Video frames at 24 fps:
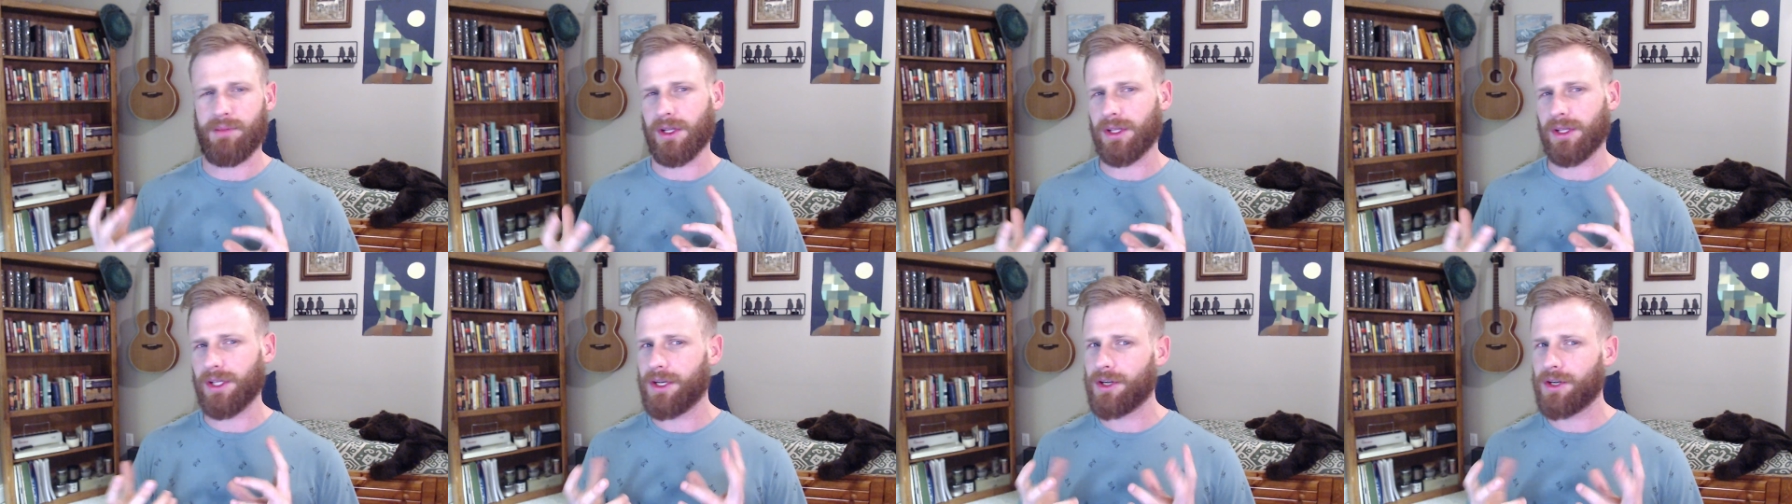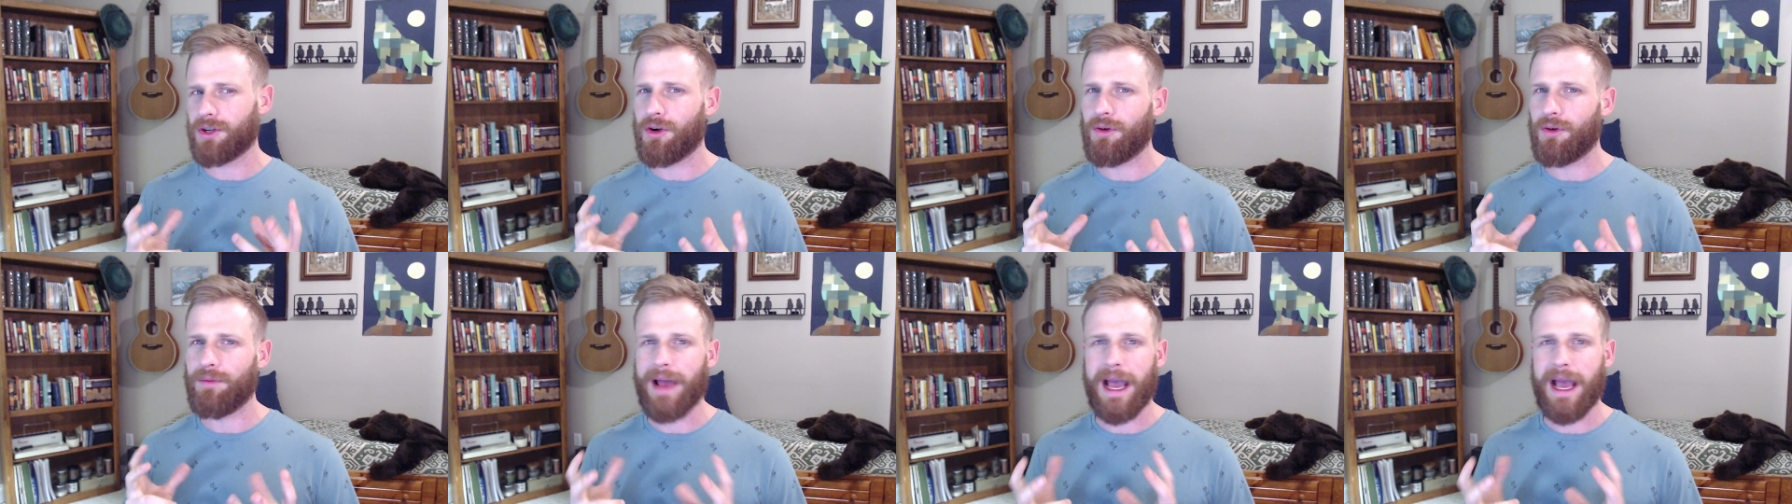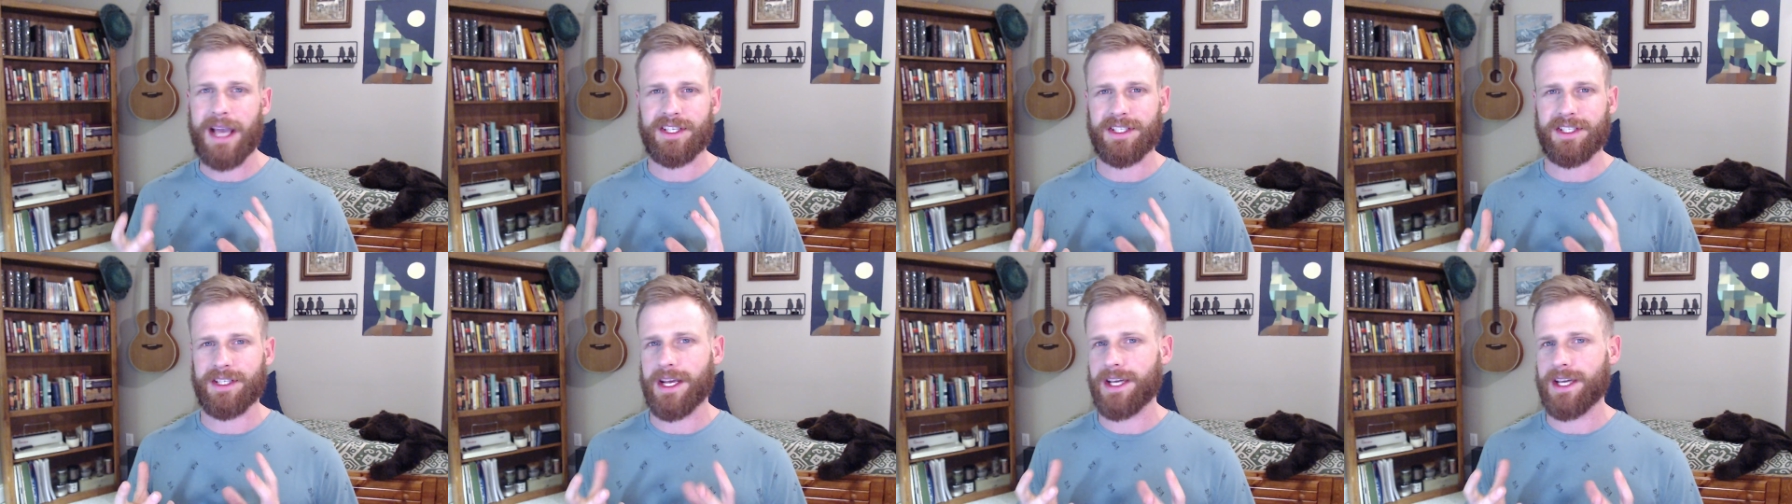political
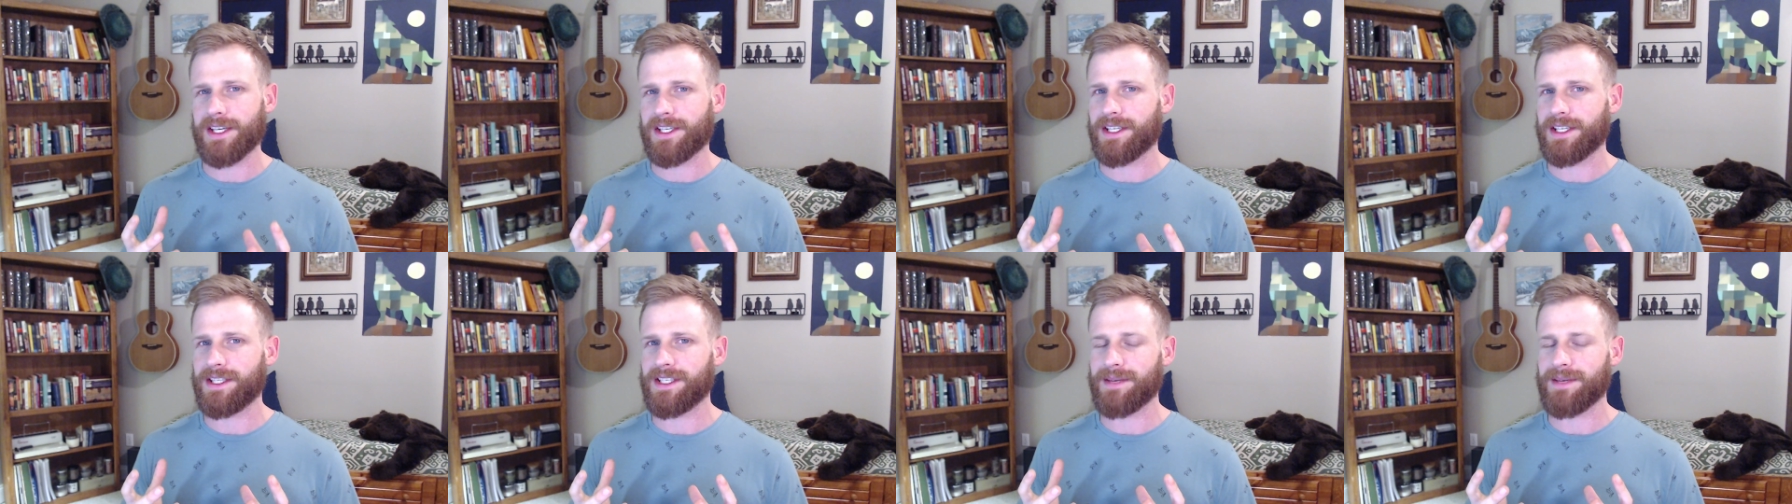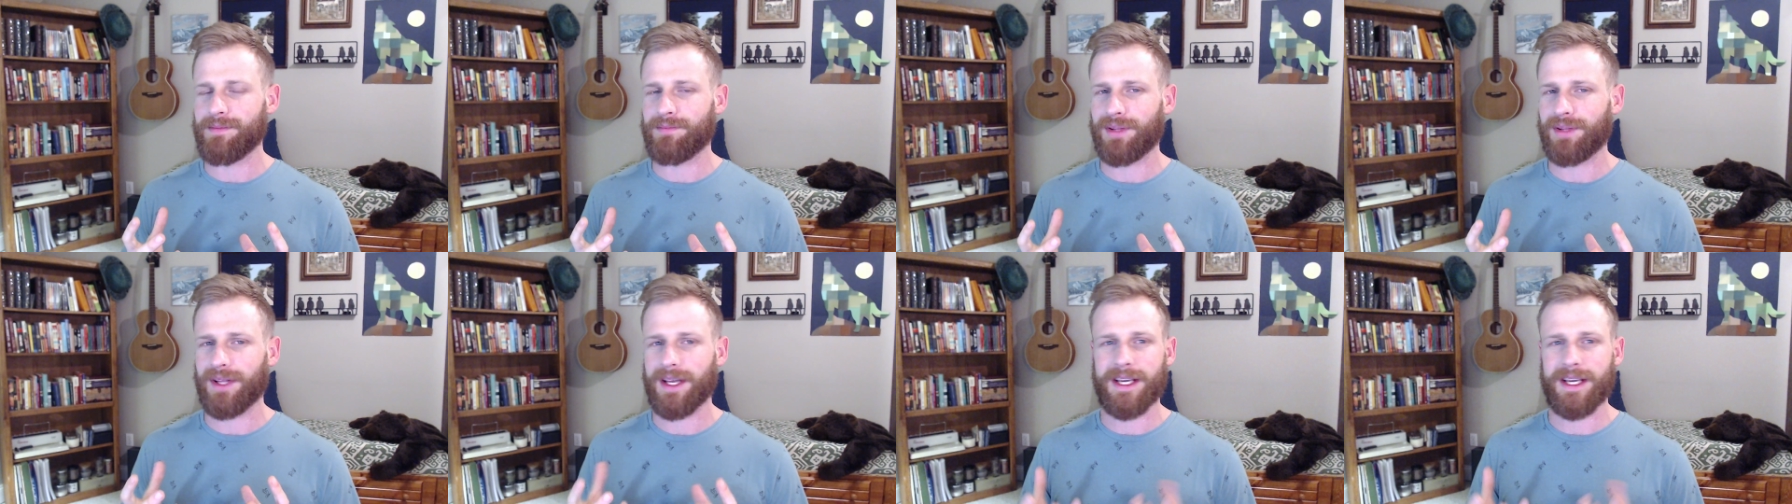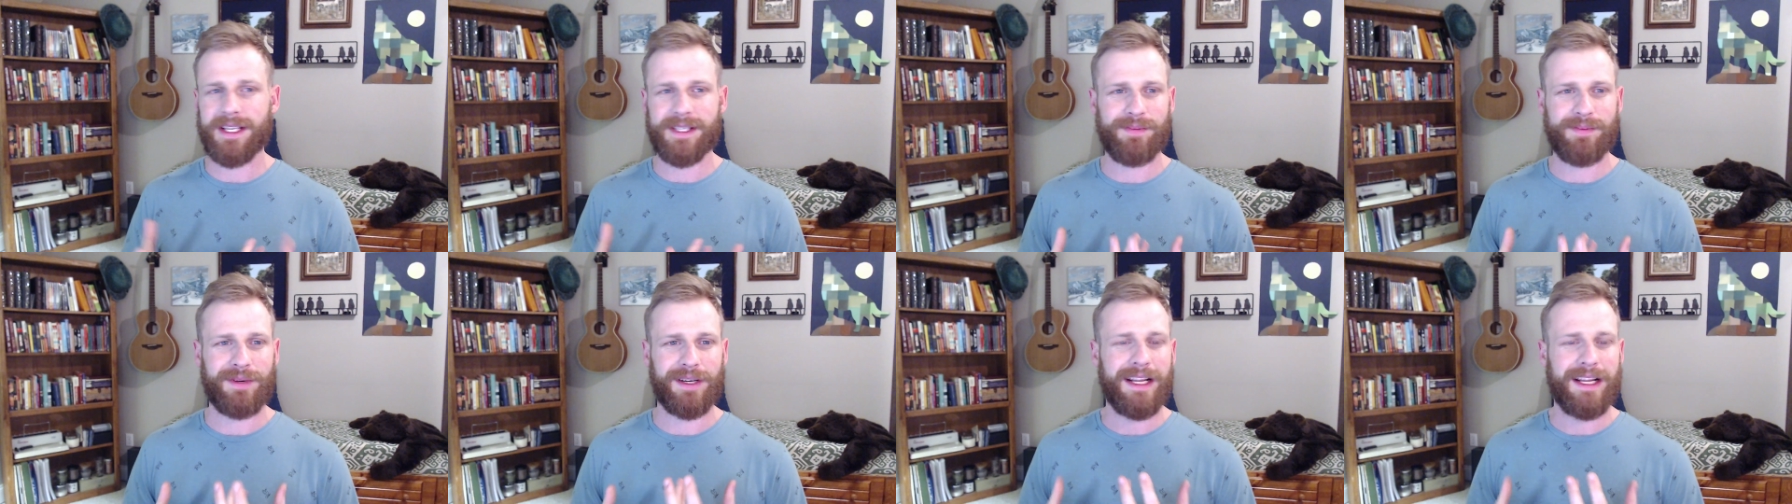machinations in
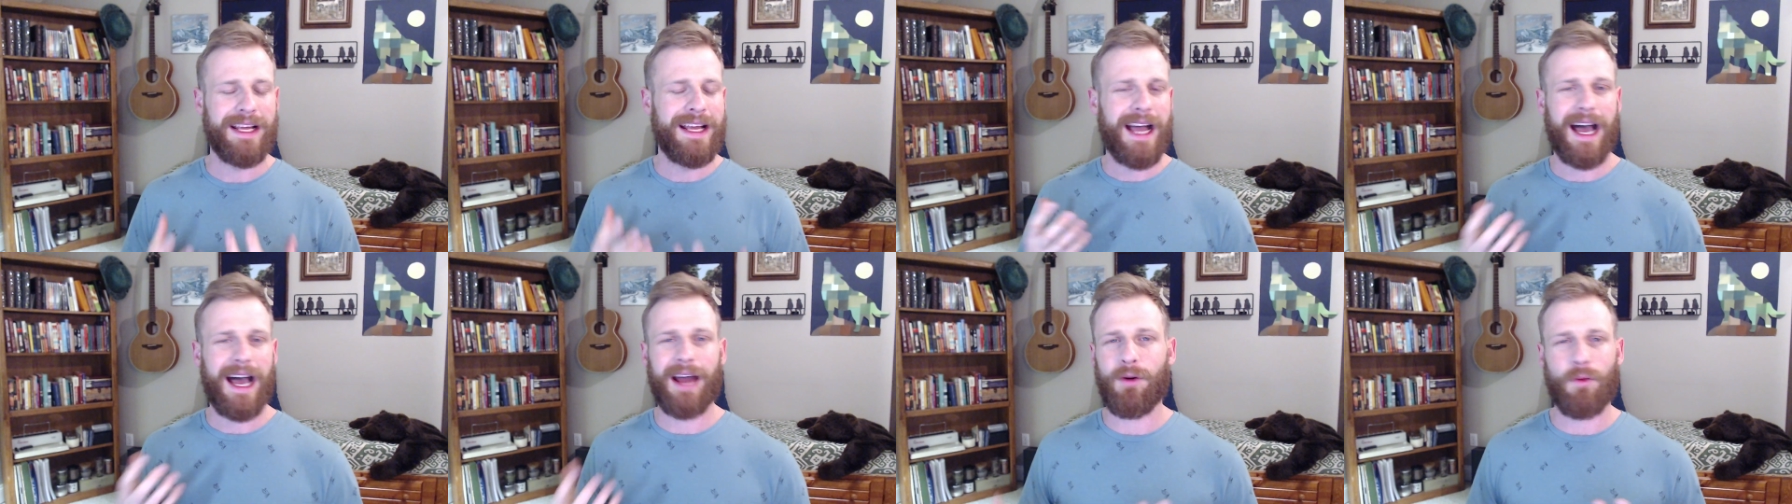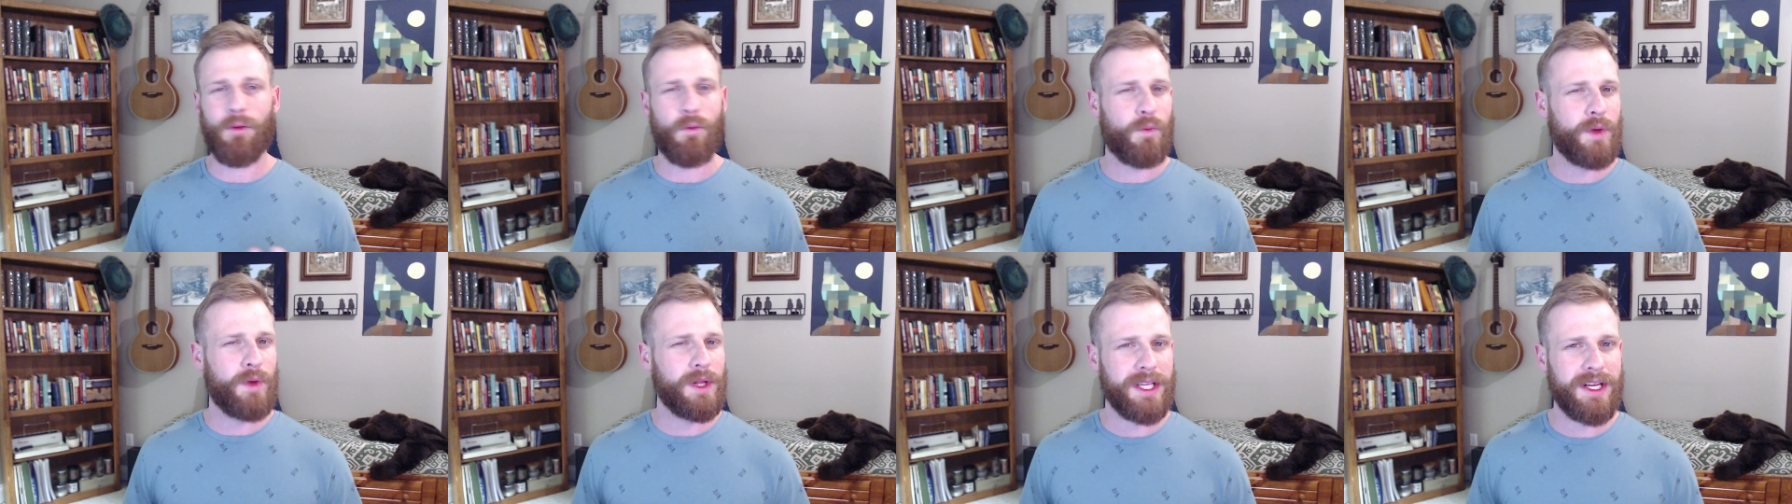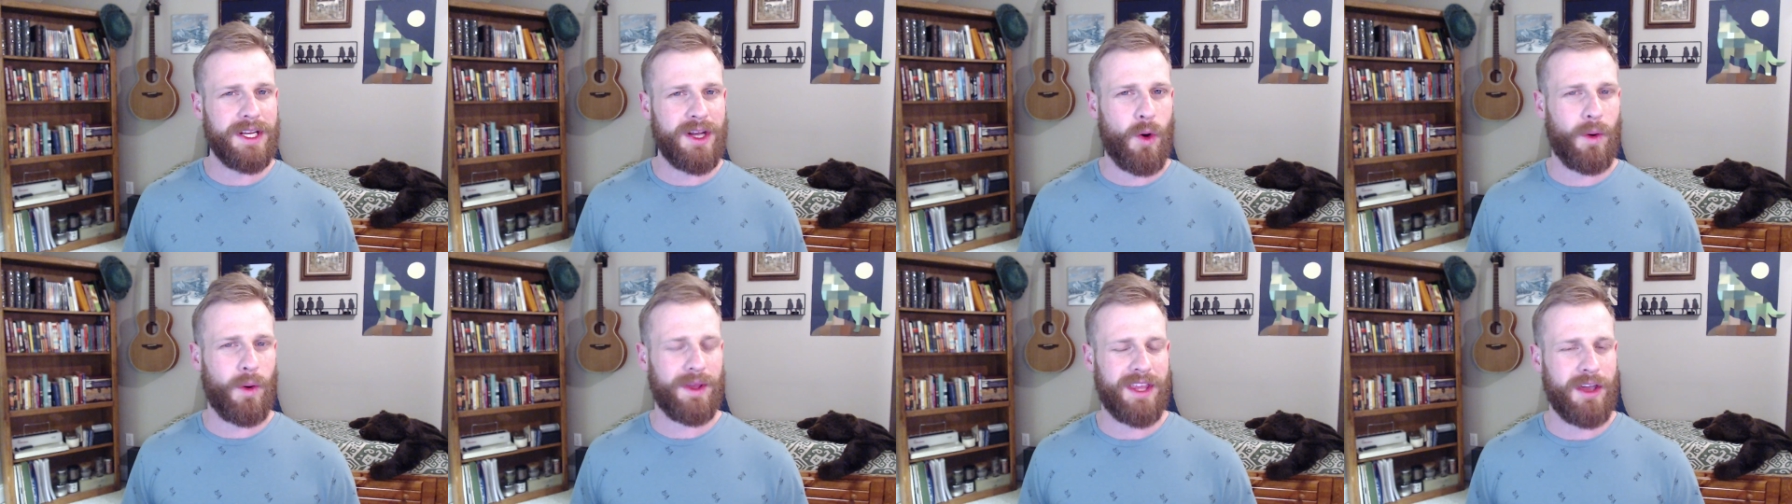place, but I don't really
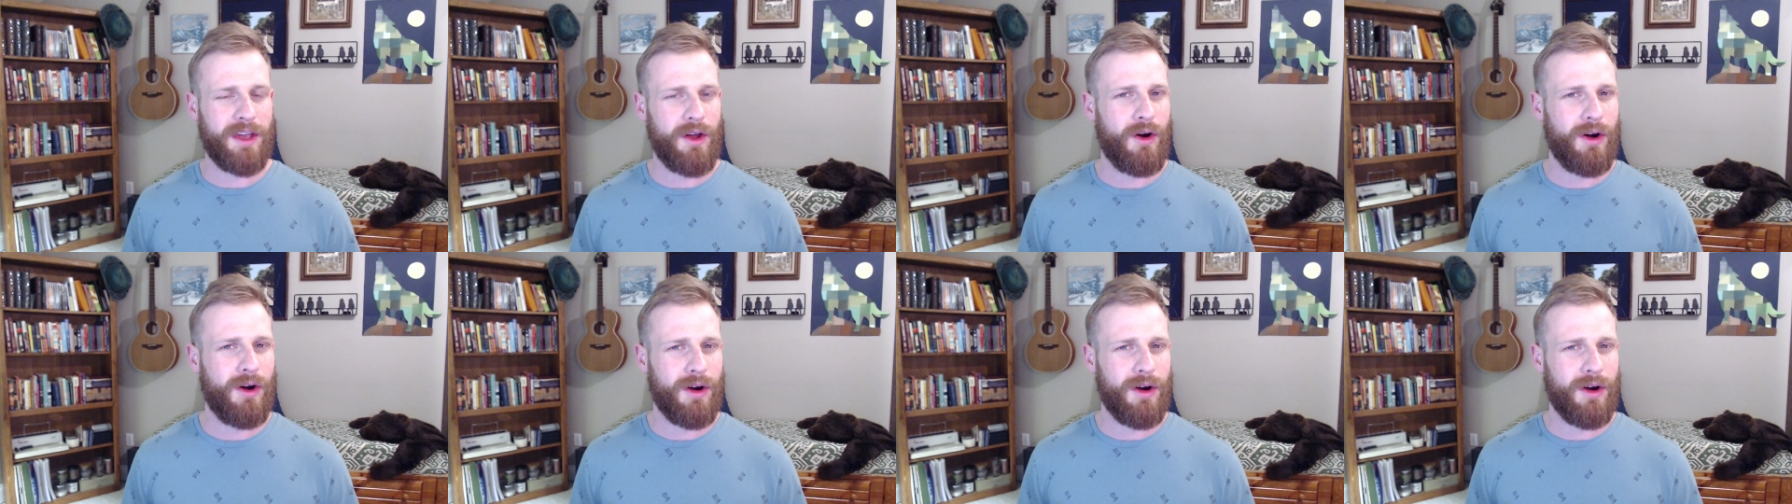know what they